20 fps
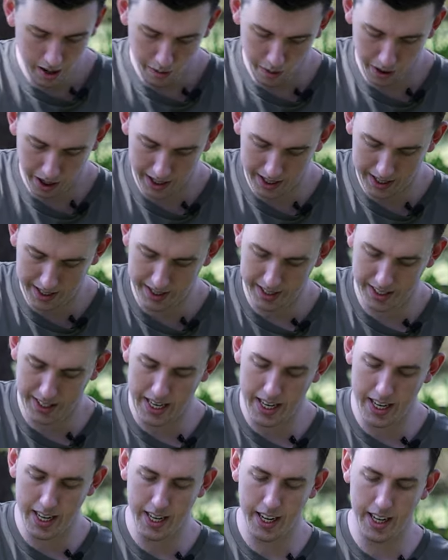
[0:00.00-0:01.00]
We're going to
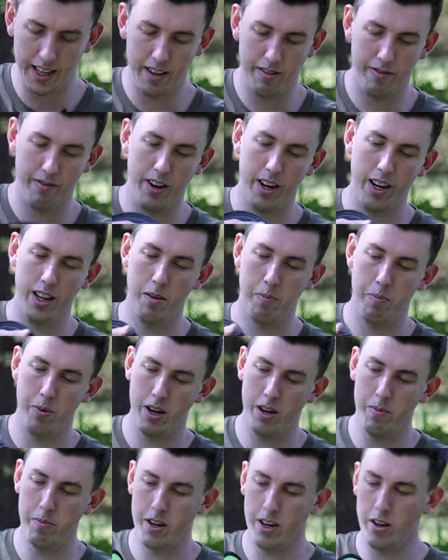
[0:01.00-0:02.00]
seat it in the front of the
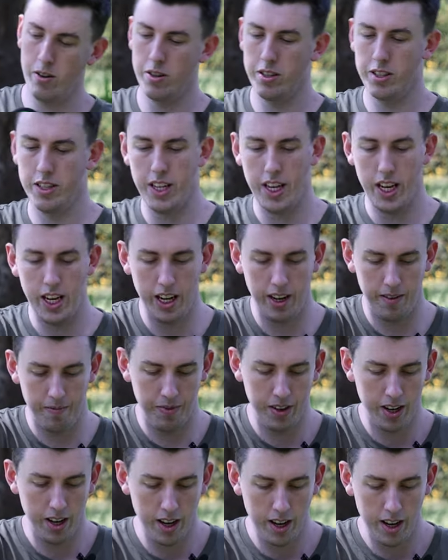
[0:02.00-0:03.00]
brim, and you'll see
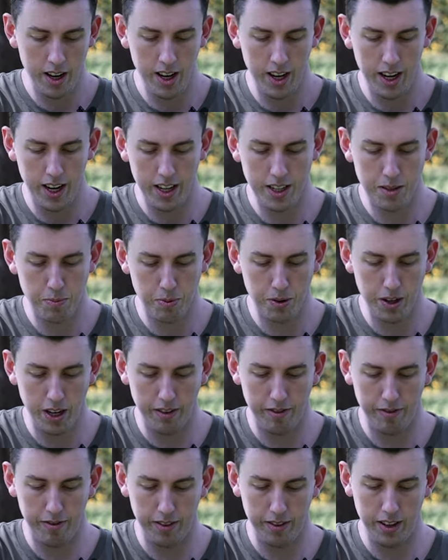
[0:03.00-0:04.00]
it's pretty,